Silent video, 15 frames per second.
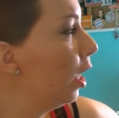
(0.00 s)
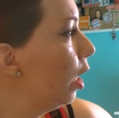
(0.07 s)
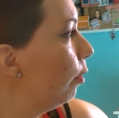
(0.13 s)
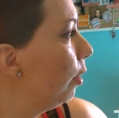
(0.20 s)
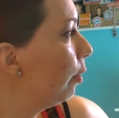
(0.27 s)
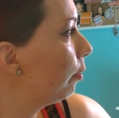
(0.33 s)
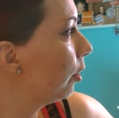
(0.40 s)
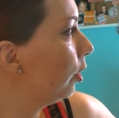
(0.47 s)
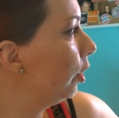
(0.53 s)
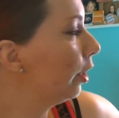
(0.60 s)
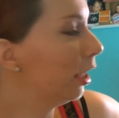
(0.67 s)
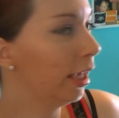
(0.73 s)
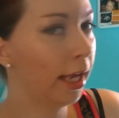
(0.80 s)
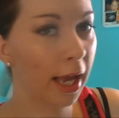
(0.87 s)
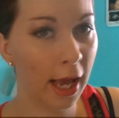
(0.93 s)
We were
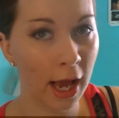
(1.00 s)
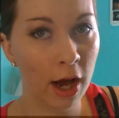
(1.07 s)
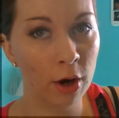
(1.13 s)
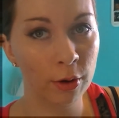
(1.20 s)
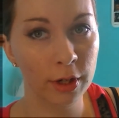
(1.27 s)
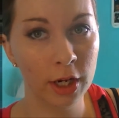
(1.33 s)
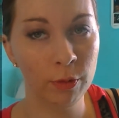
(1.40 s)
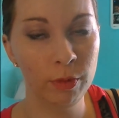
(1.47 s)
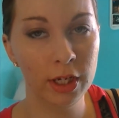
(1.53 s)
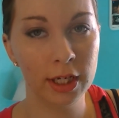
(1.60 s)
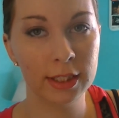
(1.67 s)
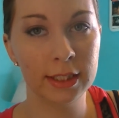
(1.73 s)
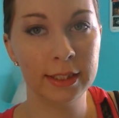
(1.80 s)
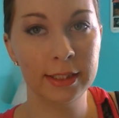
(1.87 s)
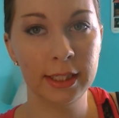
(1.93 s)
looking out, and we
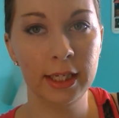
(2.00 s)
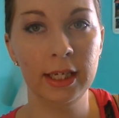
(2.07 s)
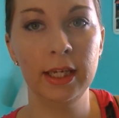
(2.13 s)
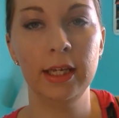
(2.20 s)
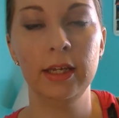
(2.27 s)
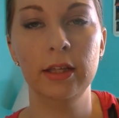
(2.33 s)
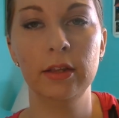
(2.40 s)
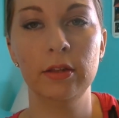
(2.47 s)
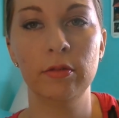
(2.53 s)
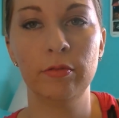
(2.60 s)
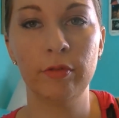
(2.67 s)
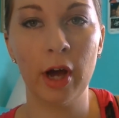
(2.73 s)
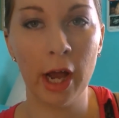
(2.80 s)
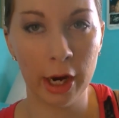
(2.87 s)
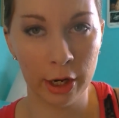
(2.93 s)
could see the
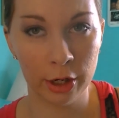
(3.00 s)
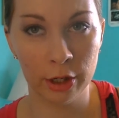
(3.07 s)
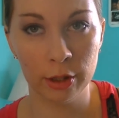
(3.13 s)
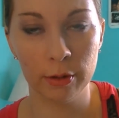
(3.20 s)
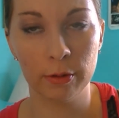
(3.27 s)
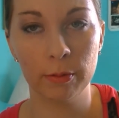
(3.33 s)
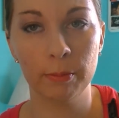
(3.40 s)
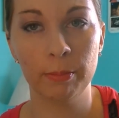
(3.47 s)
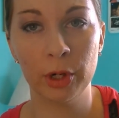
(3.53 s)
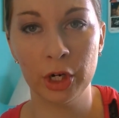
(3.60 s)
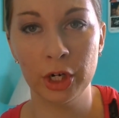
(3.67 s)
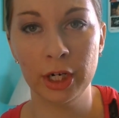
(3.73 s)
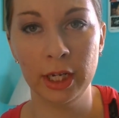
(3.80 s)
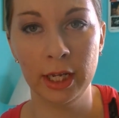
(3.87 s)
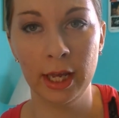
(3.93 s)
fire
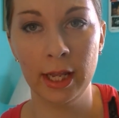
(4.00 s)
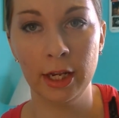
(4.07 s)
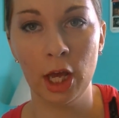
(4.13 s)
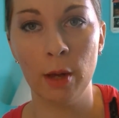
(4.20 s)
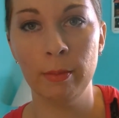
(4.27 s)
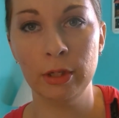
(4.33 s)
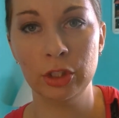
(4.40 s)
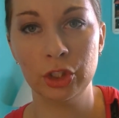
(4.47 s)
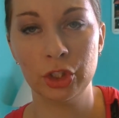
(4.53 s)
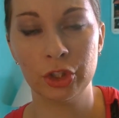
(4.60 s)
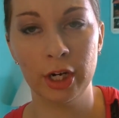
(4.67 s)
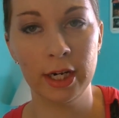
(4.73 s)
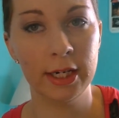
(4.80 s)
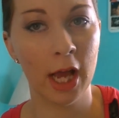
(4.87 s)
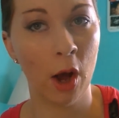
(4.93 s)
burning and coming
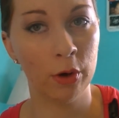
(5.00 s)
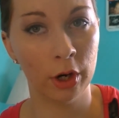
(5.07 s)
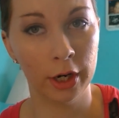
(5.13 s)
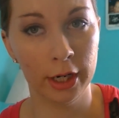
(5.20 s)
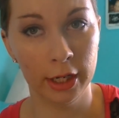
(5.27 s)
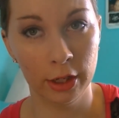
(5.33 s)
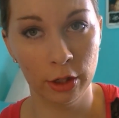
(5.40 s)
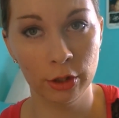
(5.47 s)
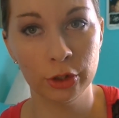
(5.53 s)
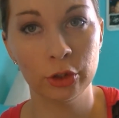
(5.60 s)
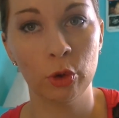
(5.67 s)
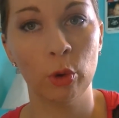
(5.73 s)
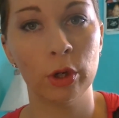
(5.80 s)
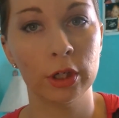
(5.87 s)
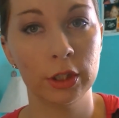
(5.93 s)
straight down our hill
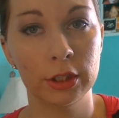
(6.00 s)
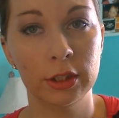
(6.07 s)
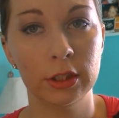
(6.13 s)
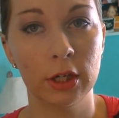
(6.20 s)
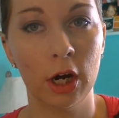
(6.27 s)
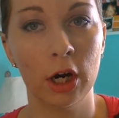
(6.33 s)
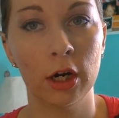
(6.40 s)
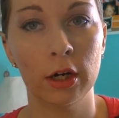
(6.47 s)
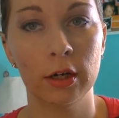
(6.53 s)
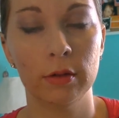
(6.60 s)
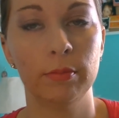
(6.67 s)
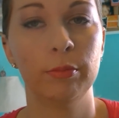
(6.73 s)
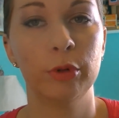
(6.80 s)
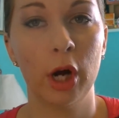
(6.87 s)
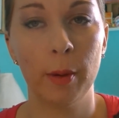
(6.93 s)
towards our
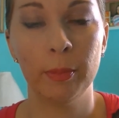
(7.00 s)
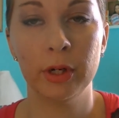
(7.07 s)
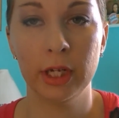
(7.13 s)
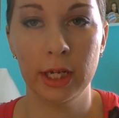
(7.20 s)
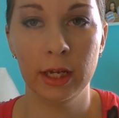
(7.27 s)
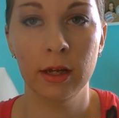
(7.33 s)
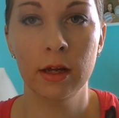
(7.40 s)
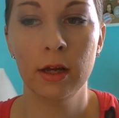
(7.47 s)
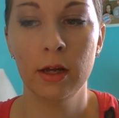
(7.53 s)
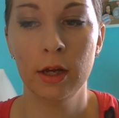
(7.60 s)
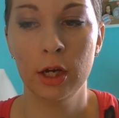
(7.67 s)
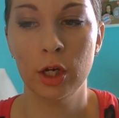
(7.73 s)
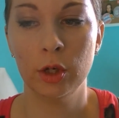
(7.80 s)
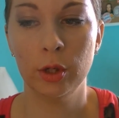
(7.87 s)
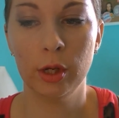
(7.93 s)
property.
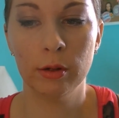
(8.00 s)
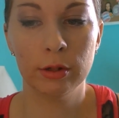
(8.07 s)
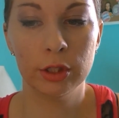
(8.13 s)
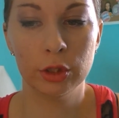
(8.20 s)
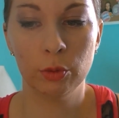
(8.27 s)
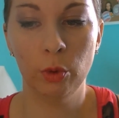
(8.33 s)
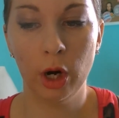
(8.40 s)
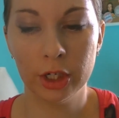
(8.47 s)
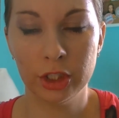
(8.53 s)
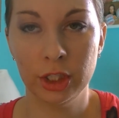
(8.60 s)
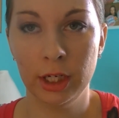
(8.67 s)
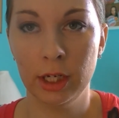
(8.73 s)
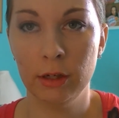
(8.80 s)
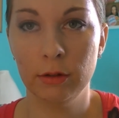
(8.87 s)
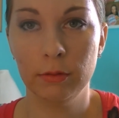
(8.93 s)
We were just watching
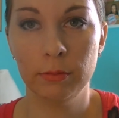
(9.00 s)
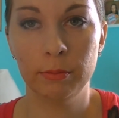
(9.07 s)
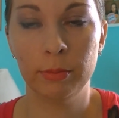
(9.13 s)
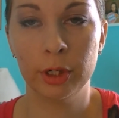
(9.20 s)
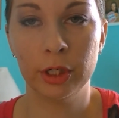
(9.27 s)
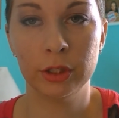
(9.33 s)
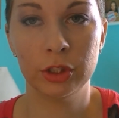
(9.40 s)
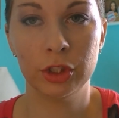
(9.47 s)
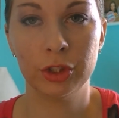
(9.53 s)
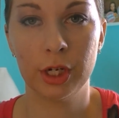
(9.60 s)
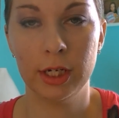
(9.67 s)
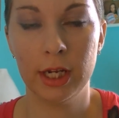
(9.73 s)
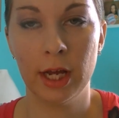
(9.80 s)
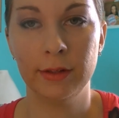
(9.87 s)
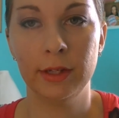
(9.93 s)
it burn
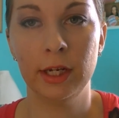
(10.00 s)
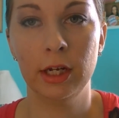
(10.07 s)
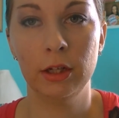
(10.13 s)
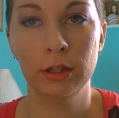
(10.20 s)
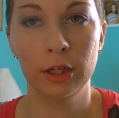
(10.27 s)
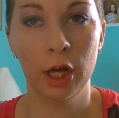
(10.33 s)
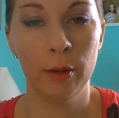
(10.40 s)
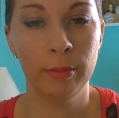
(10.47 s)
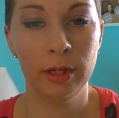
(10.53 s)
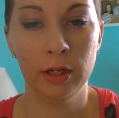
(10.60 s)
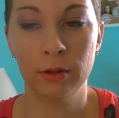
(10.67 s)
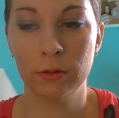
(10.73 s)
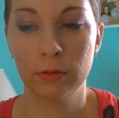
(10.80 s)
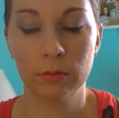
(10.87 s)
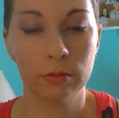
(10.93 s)
straight down the hill,
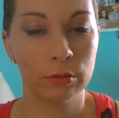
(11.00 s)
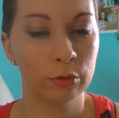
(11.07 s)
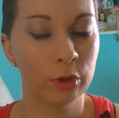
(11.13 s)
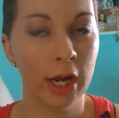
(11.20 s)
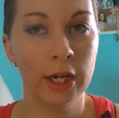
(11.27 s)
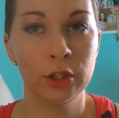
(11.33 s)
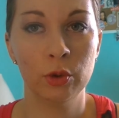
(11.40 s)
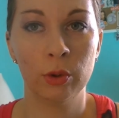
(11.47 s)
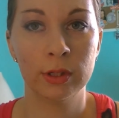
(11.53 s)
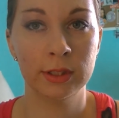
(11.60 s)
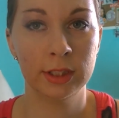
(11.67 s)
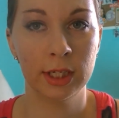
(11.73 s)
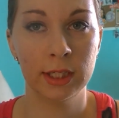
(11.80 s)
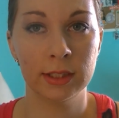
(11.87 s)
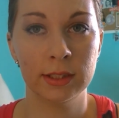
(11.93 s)
coming right
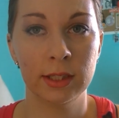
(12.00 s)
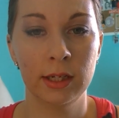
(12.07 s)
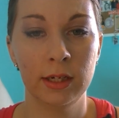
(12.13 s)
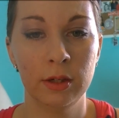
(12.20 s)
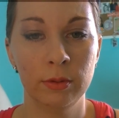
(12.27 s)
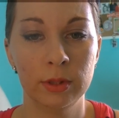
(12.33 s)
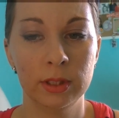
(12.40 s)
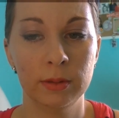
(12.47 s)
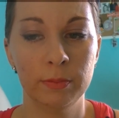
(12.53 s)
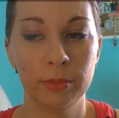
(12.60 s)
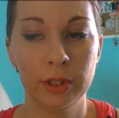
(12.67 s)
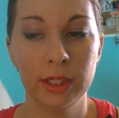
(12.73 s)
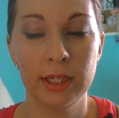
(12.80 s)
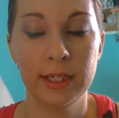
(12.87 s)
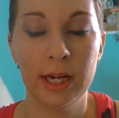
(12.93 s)
towards us, and it was
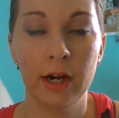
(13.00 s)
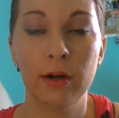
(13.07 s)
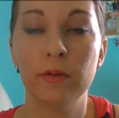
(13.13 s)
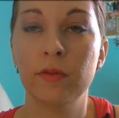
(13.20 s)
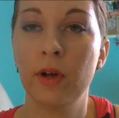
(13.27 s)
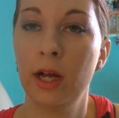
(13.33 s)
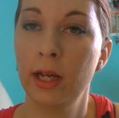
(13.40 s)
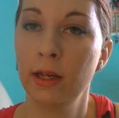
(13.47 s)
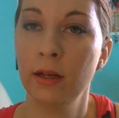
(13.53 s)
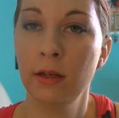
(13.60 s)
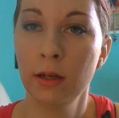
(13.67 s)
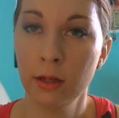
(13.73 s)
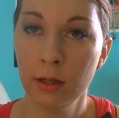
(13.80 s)
pretty terrifying.